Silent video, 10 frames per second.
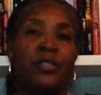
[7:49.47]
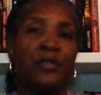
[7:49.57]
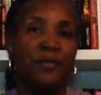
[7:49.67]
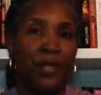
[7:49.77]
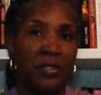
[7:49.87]

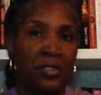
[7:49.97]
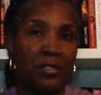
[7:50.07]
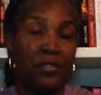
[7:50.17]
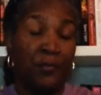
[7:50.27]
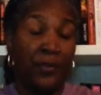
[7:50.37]
She found
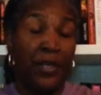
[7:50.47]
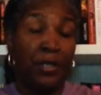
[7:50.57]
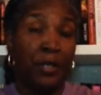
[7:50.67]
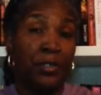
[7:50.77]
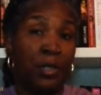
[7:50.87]
out she
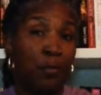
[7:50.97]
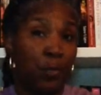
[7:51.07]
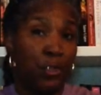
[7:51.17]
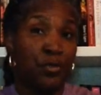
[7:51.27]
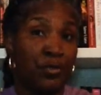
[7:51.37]
found out that
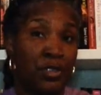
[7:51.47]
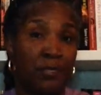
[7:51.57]
Winter is